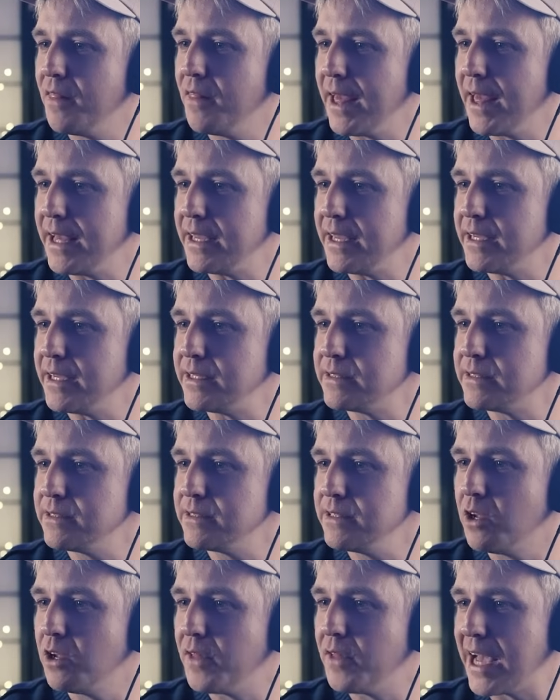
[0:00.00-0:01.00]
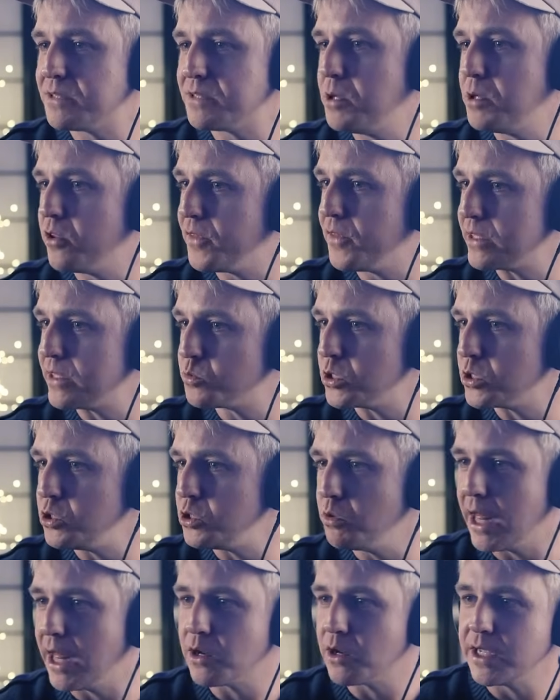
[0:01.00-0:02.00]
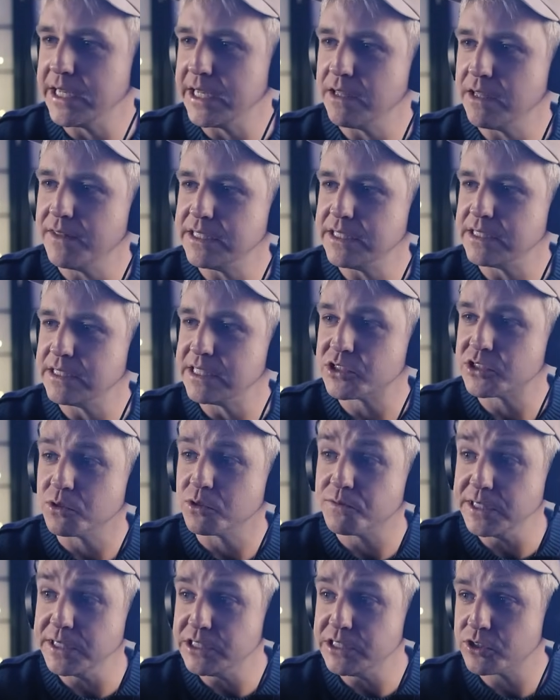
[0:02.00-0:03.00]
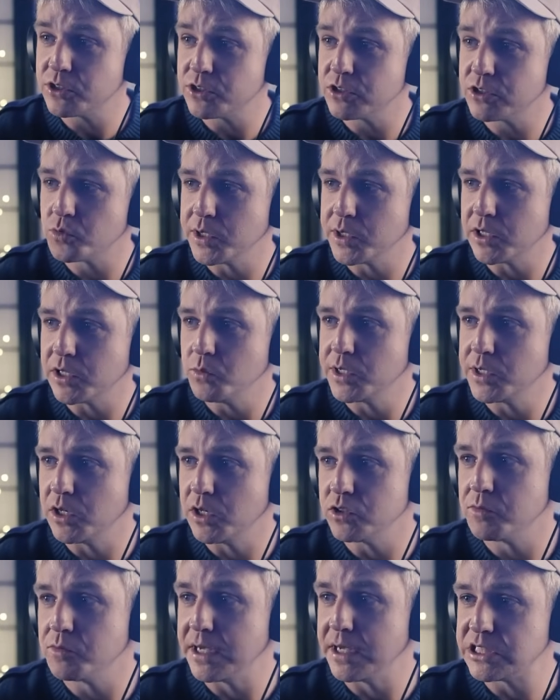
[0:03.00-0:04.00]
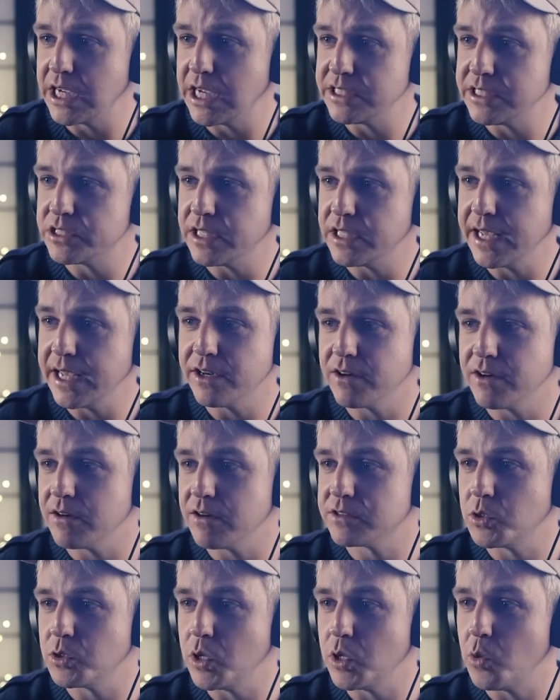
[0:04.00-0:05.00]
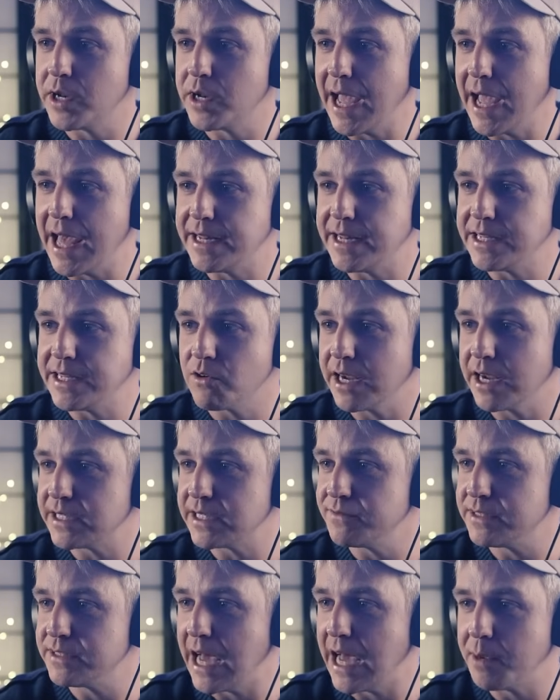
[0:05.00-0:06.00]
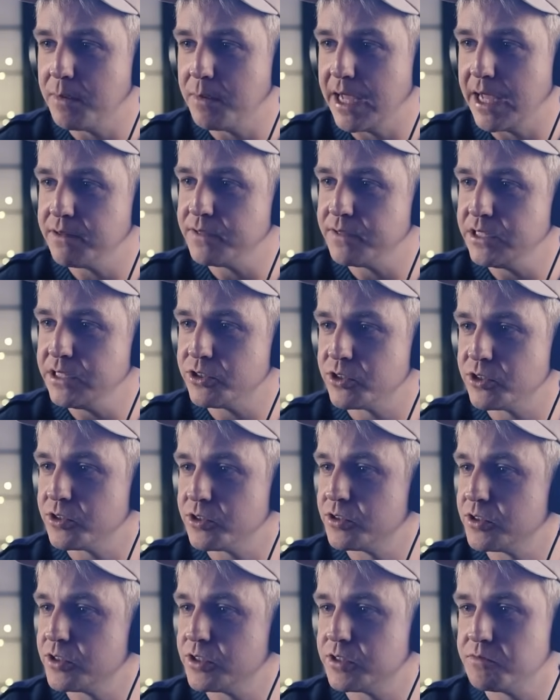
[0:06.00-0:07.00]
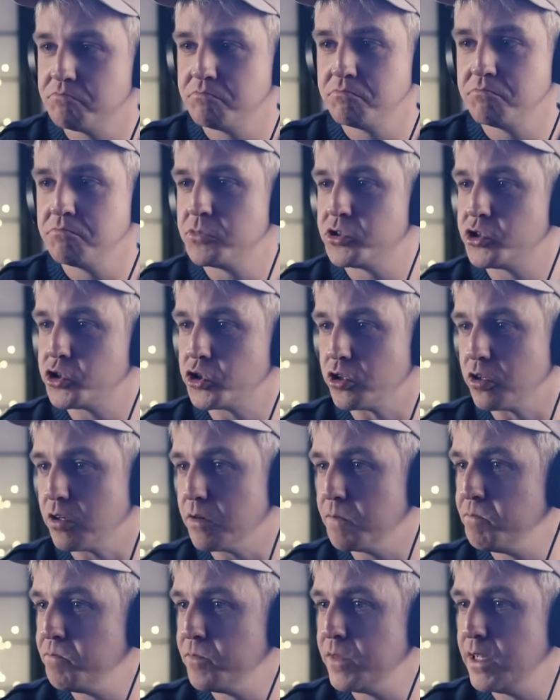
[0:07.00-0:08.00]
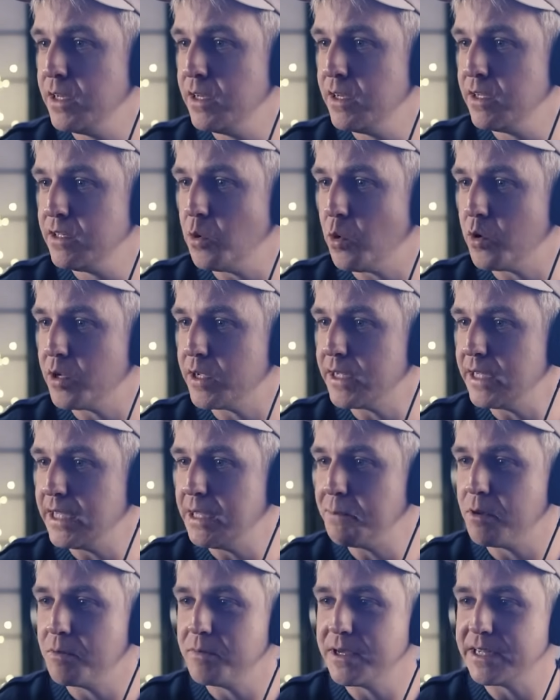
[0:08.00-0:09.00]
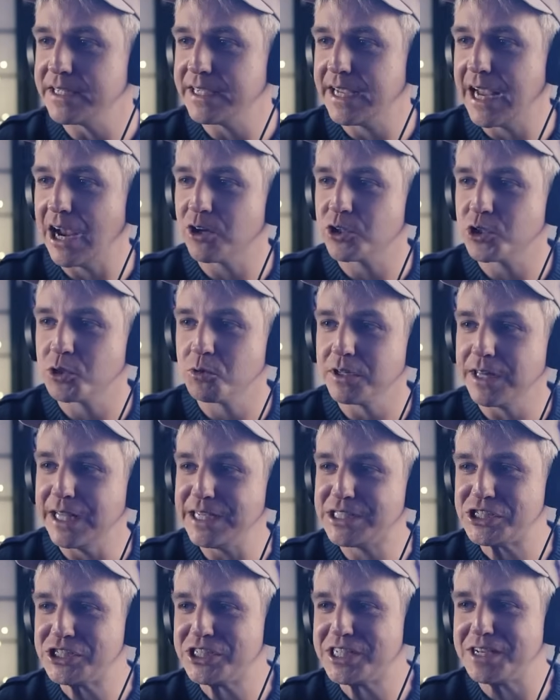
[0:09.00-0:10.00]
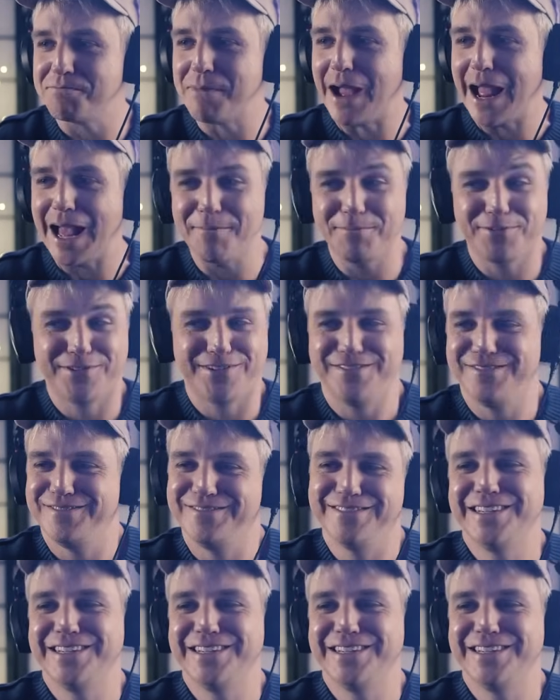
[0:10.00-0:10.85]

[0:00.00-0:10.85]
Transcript: They asked me other things. Would you like any of these additional features? We can also make changes later. So don't want to add interactive timeline features? Sure. Don't want to implement character relationship maps?